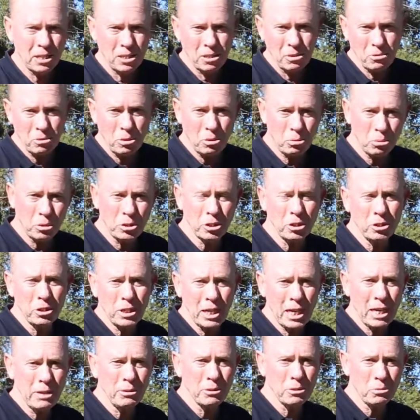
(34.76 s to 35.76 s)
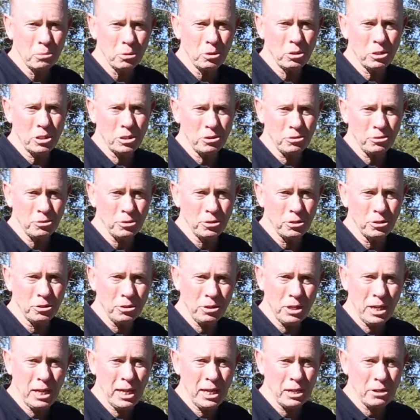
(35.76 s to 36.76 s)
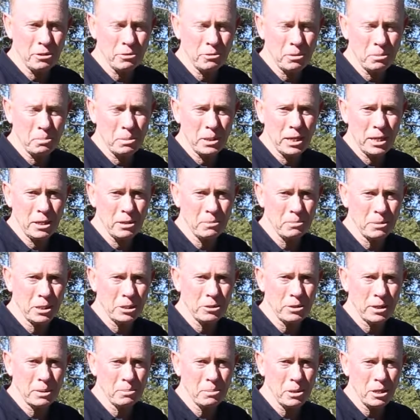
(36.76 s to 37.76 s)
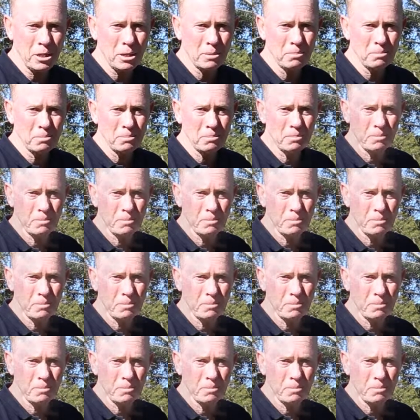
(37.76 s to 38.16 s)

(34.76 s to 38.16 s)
What we'll do now is walk you through how to repair the metric pipe.